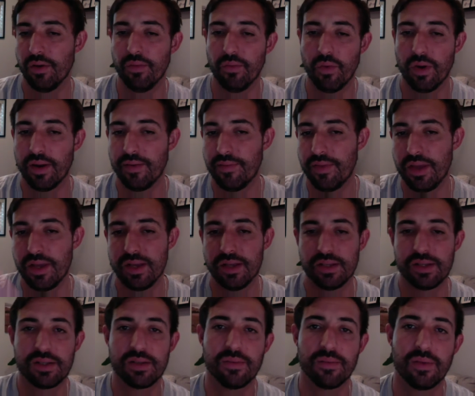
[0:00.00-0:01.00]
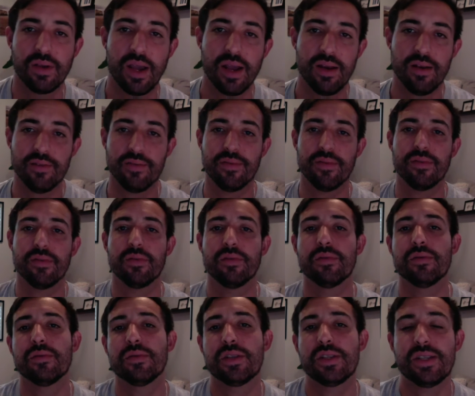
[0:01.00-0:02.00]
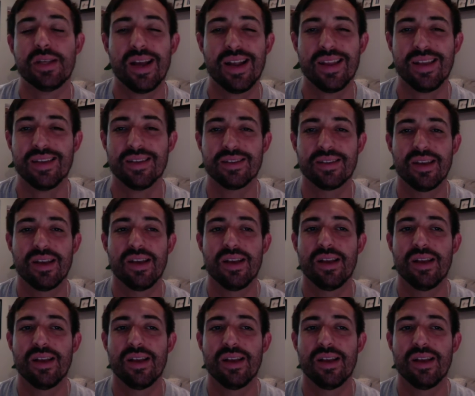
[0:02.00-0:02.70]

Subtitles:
one of these kind of studies,